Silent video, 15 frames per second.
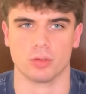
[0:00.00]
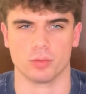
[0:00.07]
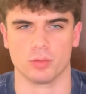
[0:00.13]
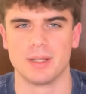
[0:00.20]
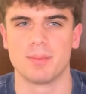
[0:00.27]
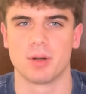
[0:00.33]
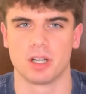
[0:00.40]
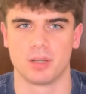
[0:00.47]

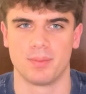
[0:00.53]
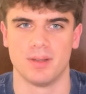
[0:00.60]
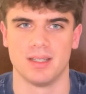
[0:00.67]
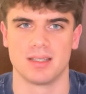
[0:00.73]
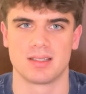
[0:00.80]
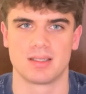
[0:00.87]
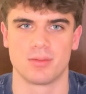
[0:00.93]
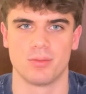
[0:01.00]

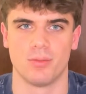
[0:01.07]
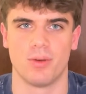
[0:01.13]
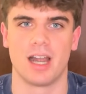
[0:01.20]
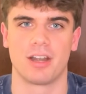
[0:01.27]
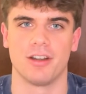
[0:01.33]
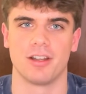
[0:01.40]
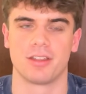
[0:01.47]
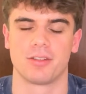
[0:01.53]
repurpose
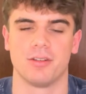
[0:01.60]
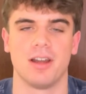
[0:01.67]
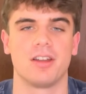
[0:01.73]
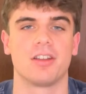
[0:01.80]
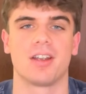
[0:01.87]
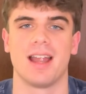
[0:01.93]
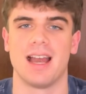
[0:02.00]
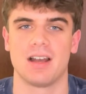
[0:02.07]
wiring throughout
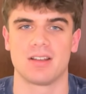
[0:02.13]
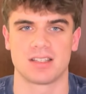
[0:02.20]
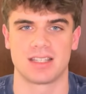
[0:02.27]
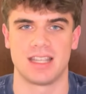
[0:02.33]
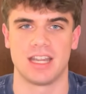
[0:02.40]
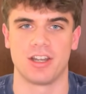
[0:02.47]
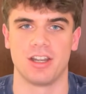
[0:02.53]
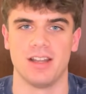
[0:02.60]
your house to
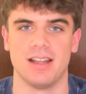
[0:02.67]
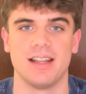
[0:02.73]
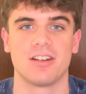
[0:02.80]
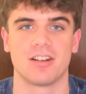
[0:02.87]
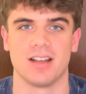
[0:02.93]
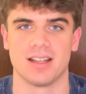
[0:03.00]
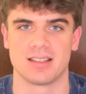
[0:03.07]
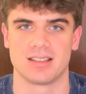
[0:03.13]
carry an
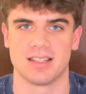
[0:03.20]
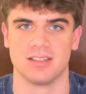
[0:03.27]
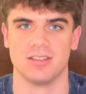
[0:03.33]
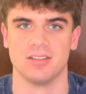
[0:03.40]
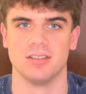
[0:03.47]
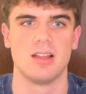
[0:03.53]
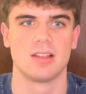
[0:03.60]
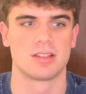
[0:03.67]
internet signal.
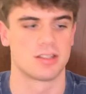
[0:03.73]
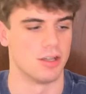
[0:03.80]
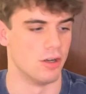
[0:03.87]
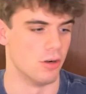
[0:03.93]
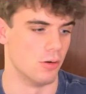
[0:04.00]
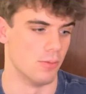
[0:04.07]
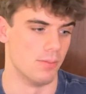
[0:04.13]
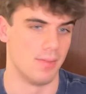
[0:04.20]

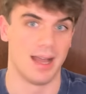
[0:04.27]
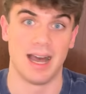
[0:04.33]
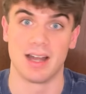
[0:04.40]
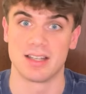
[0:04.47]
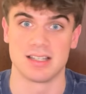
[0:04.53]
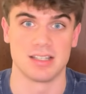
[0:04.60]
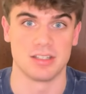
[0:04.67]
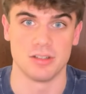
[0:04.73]
So how
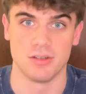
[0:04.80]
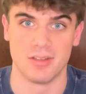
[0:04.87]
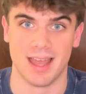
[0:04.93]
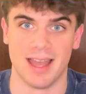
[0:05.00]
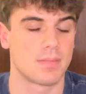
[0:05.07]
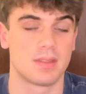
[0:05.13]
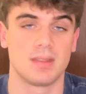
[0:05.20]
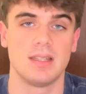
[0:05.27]
does it do
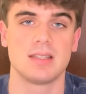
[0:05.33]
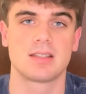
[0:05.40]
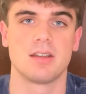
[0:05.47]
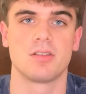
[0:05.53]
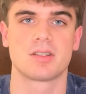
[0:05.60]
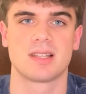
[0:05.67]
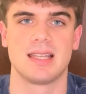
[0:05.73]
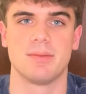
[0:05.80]
that? These
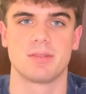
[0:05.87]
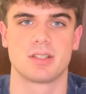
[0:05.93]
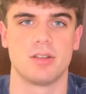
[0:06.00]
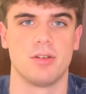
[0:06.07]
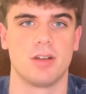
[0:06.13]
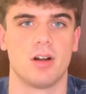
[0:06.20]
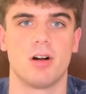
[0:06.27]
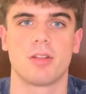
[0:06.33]
coax cables
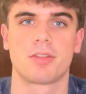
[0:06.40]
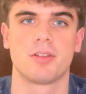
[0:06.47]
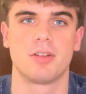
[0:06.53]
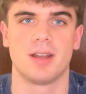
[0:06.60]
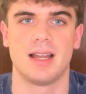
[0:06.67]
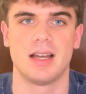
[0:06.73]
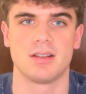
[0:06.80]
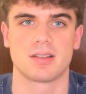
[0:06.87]
going all through
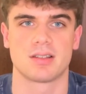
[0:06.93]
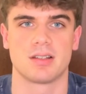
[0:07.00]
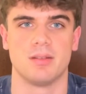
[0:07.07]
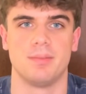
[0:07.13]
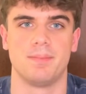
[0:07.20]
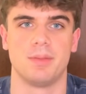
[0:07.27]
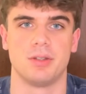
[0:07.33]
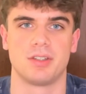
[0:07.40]
your house
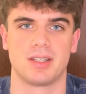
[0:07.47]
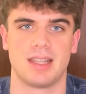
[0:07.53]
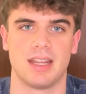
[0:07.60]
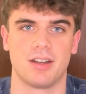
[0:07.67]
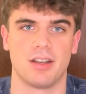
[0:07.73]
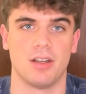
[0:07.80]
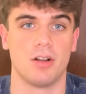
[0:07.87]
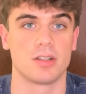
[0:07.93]
are built to
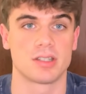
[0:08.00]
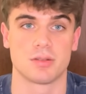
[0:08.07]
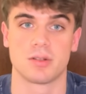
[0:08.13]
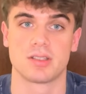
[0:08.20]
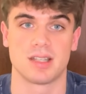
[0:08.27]
carry all sorts of